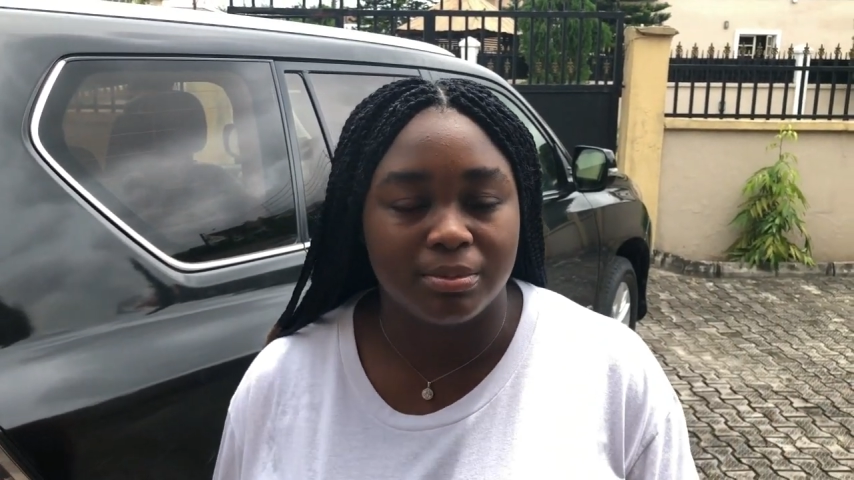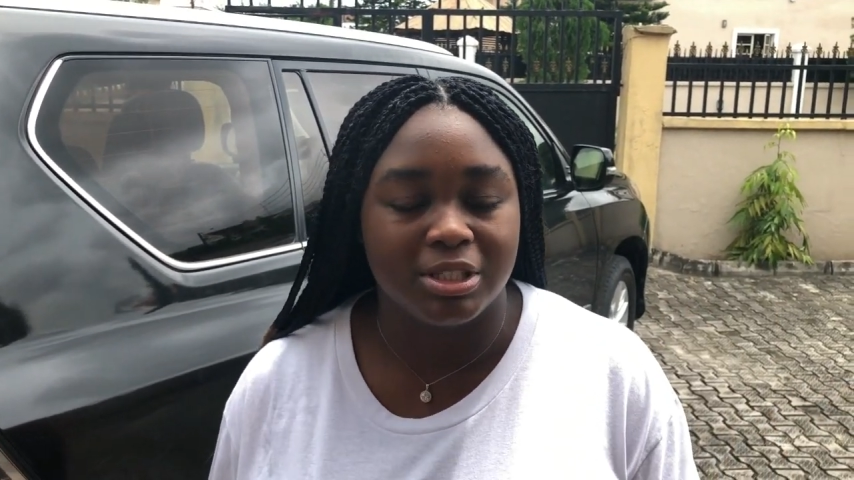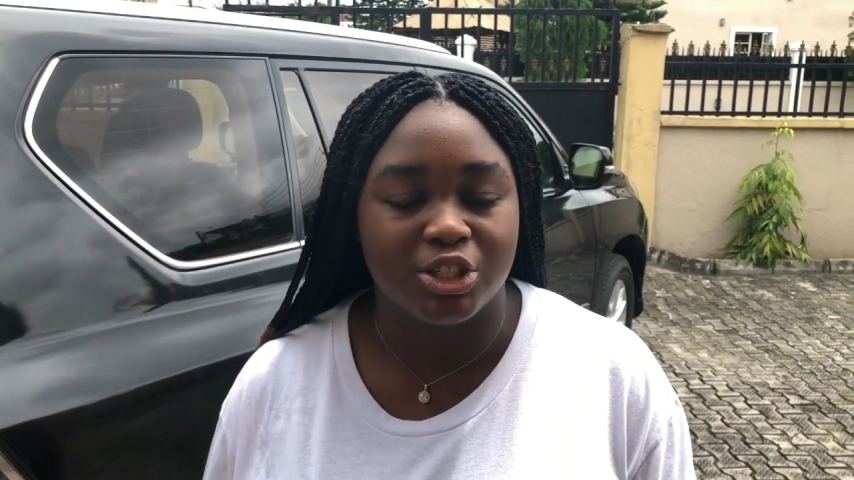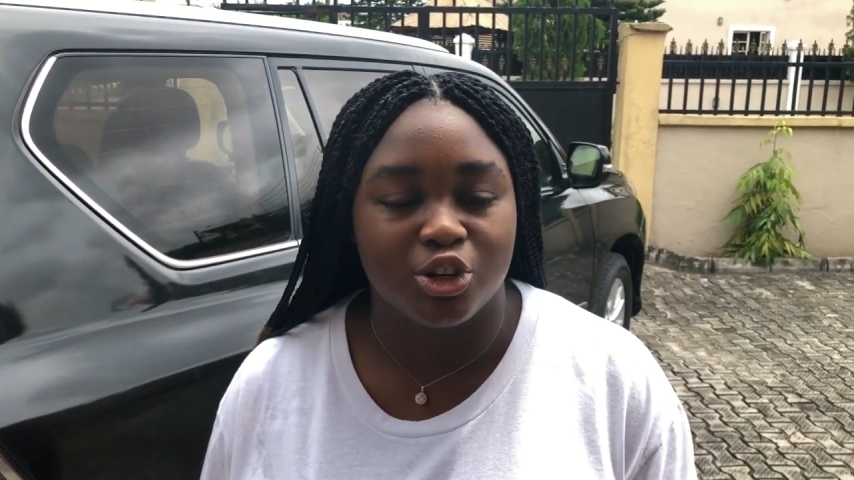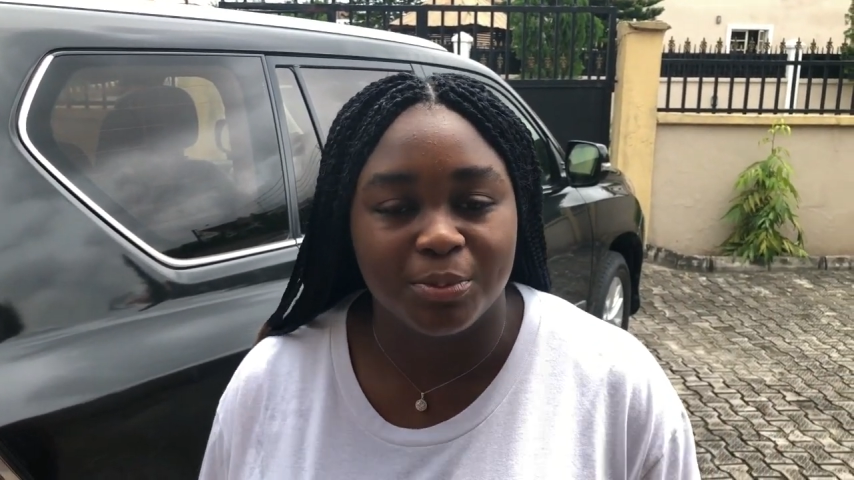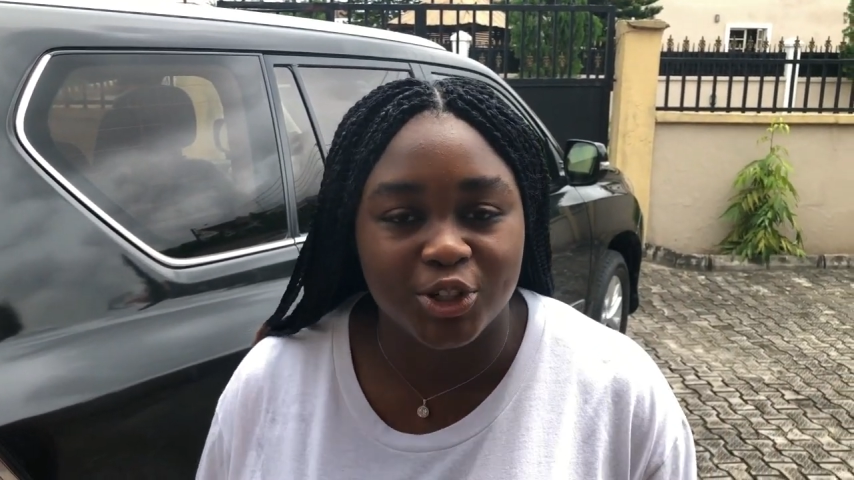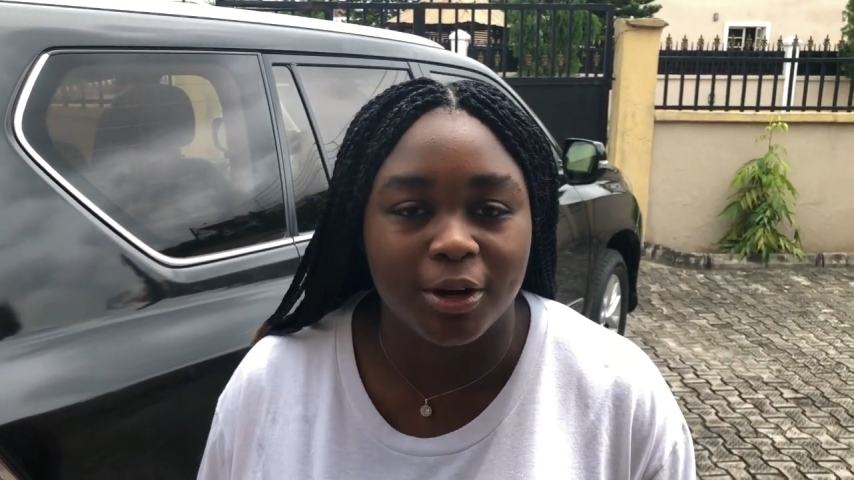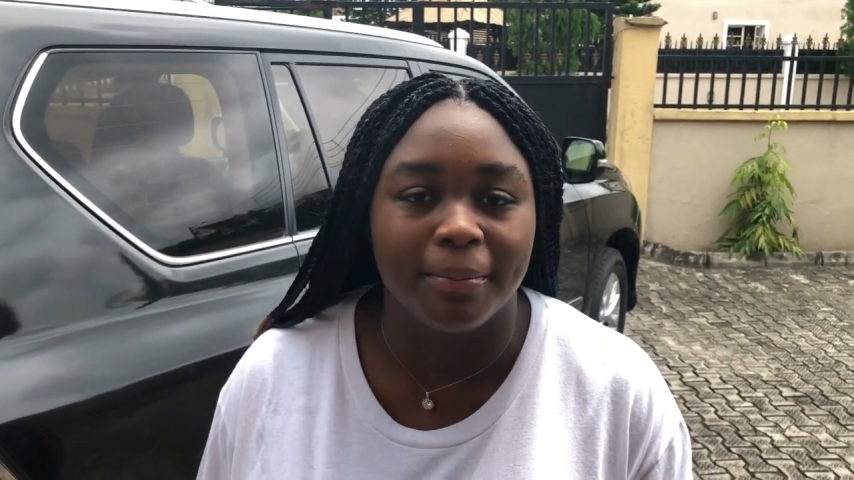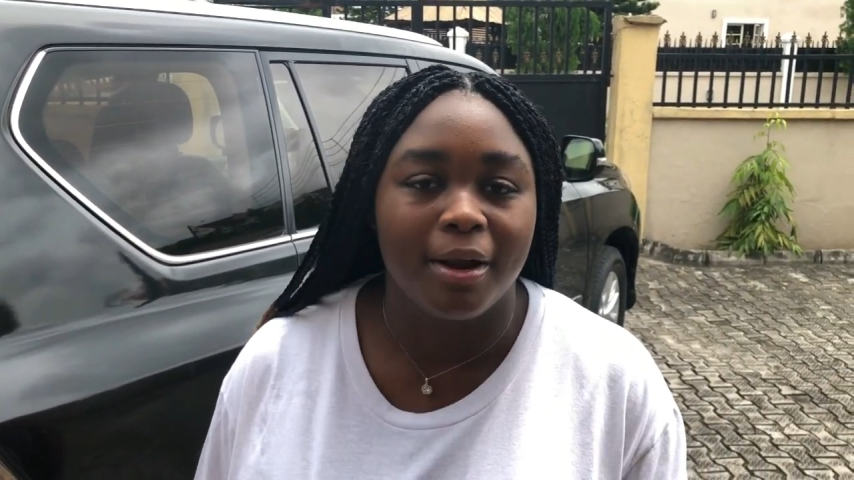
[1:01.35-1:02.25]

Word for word: description